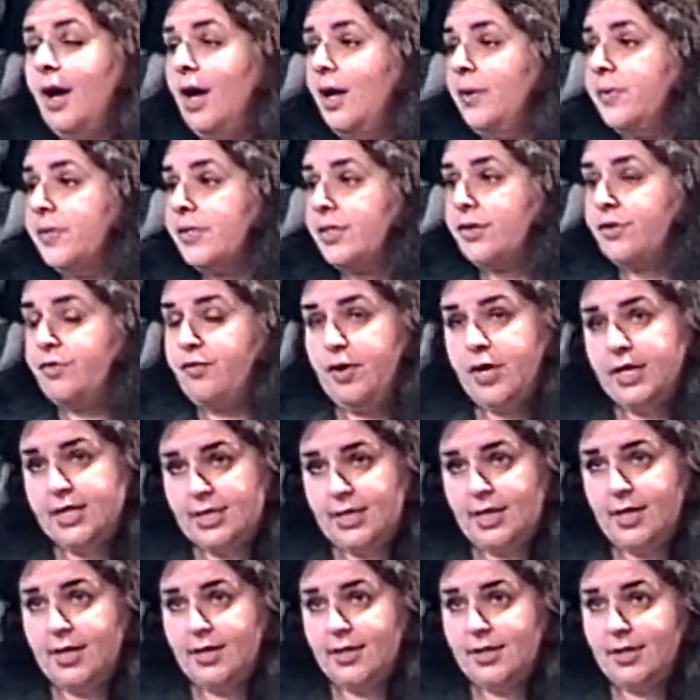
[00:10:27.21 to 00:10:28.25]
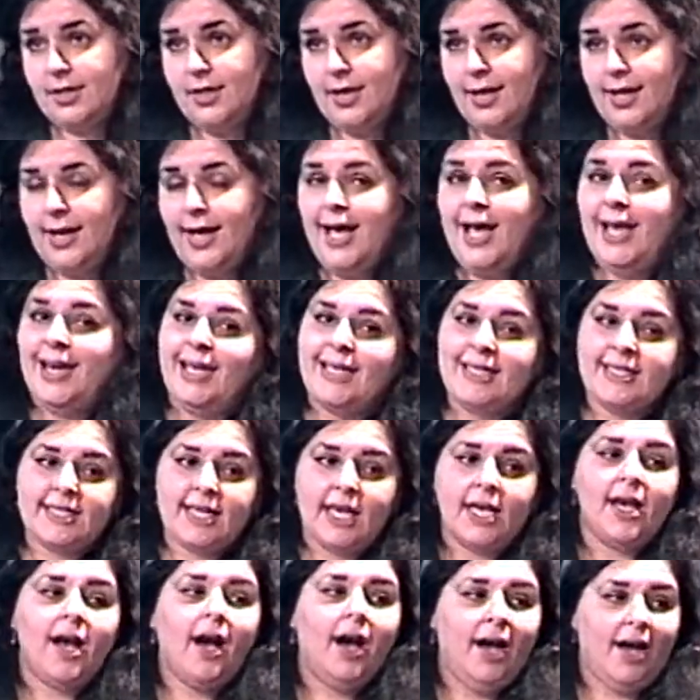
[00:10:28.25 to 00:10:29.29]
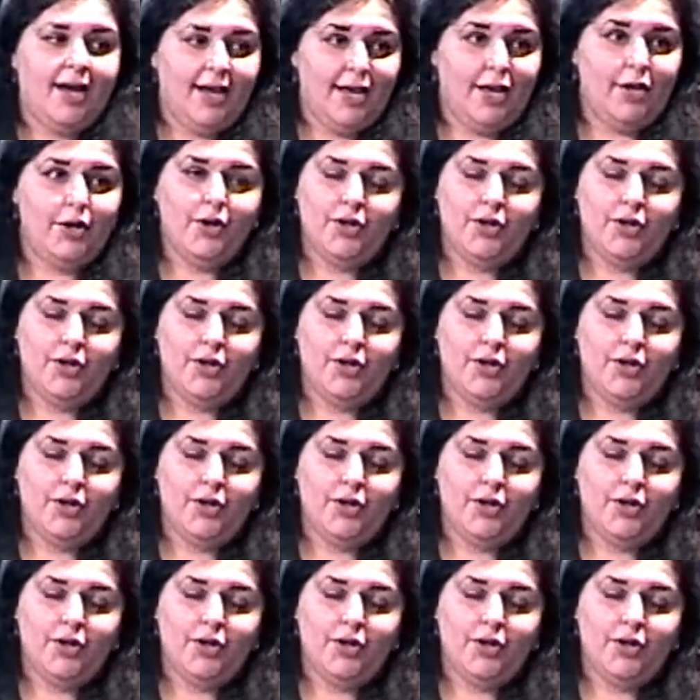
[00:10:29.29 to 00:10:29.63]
I was greeted, and I say I,